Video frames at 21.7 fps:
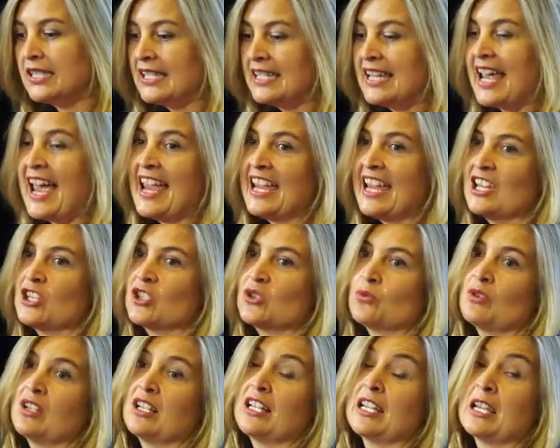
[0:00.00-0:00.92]
today is
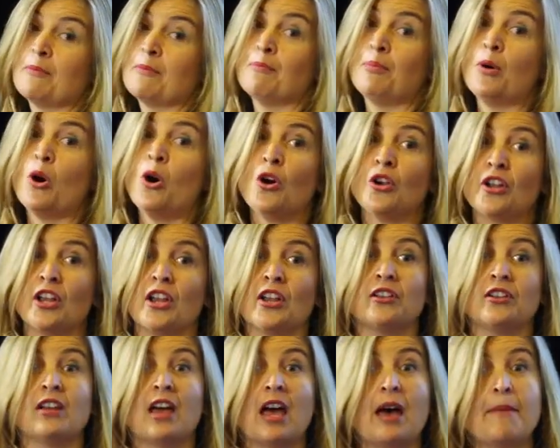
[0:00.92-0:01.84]
really
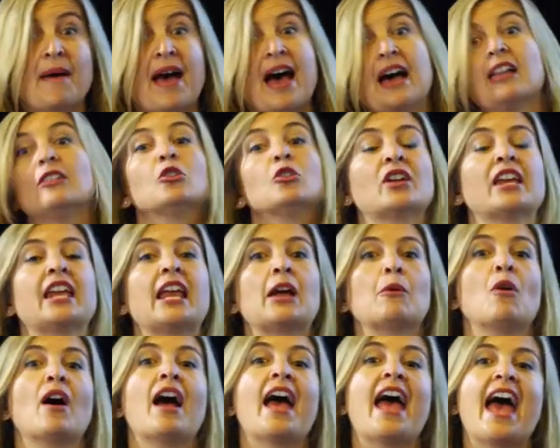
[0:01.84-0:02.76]
important about looking
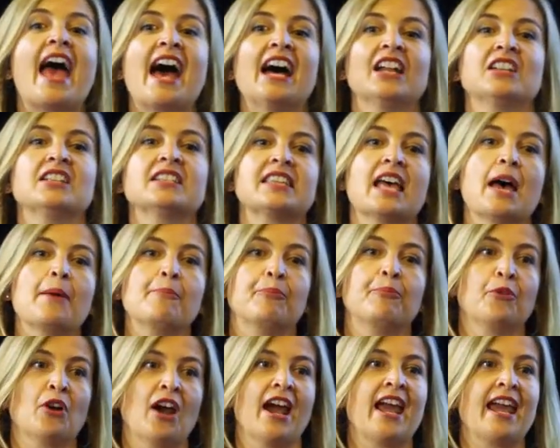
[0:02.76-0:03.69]
at, well, how does our
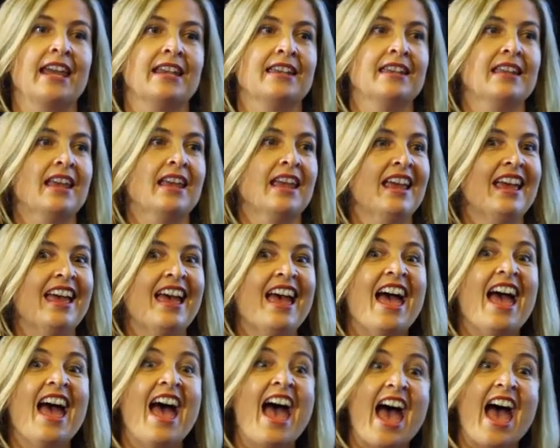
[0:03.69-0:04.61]
brain
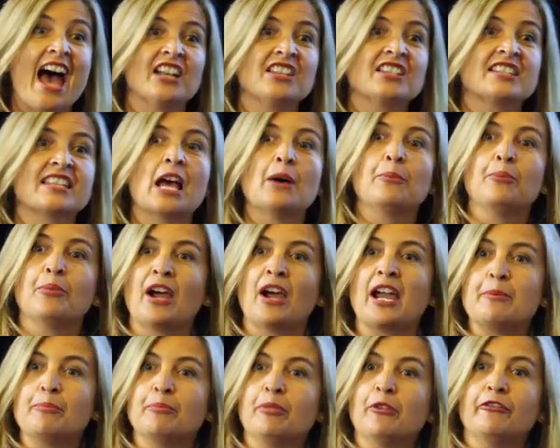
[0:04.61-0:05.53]

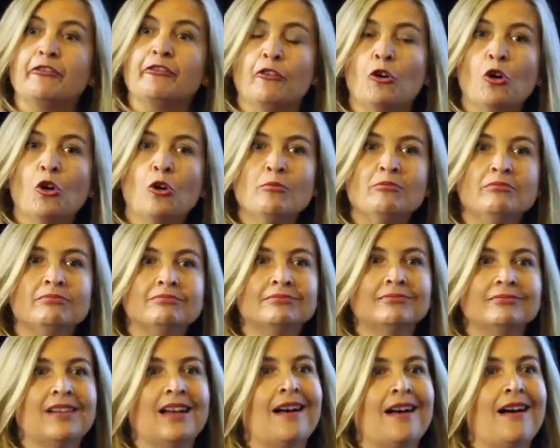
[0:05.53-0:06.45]
perform
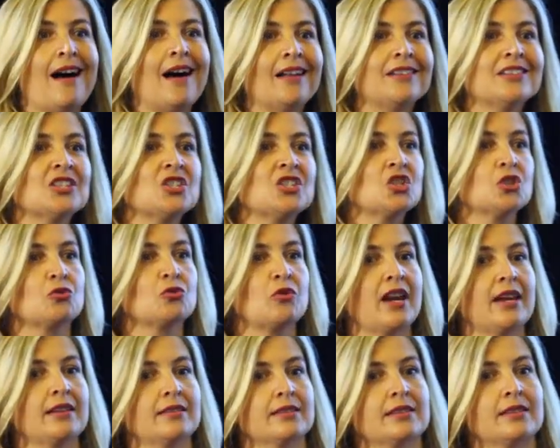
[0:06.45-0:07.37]
under
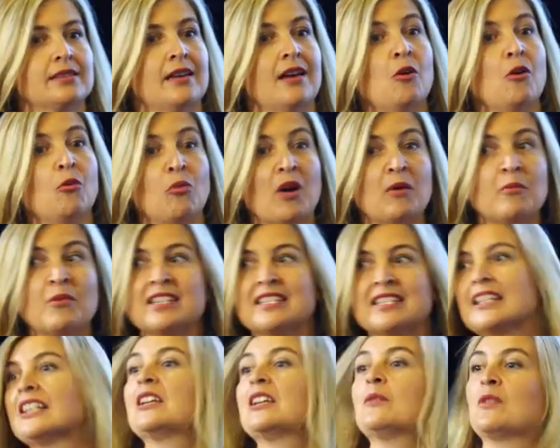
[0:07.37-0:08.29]
stress when we're
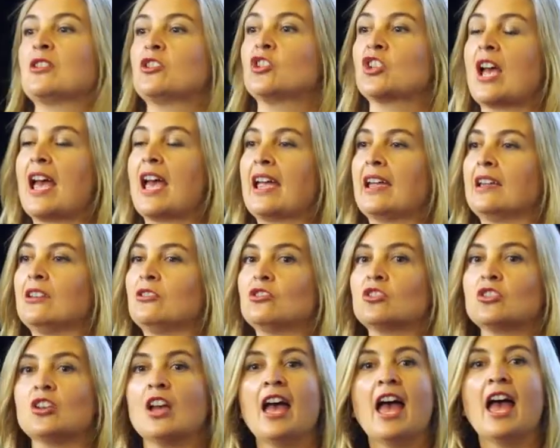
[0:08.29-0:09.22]
dealing with
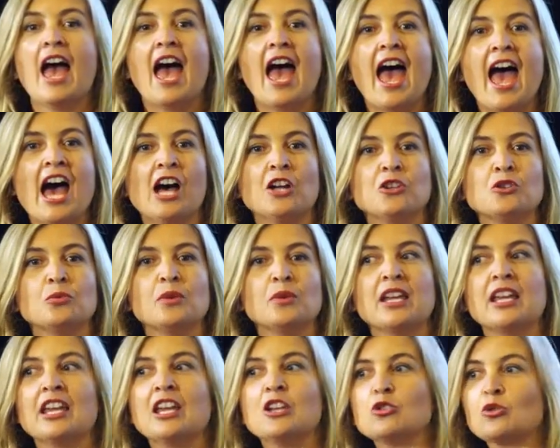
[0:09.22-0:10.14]
change? How do
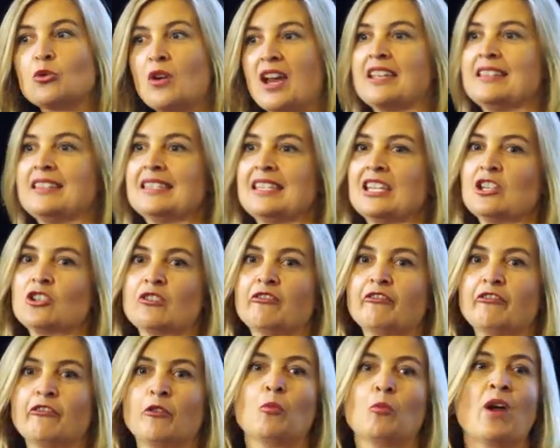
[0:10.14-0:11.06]
we
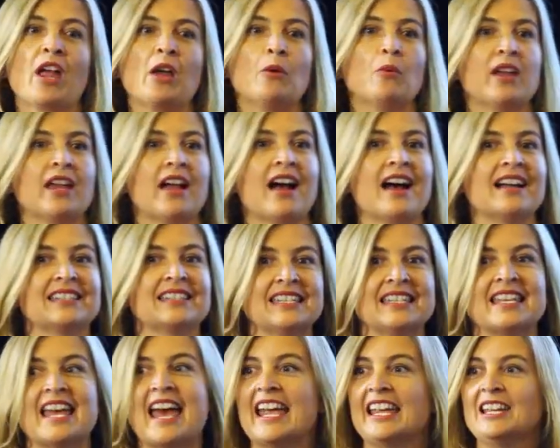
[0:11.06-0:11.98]
transition from where we are
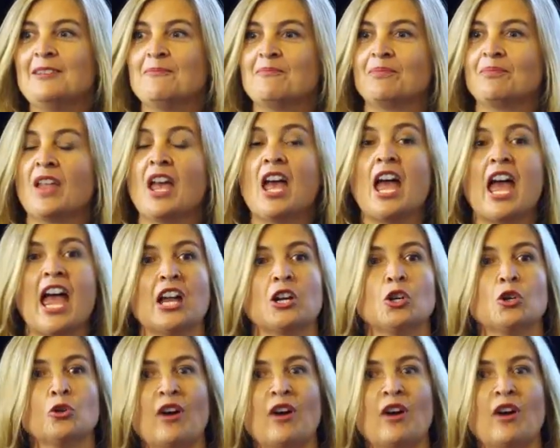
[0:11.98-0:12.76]
today and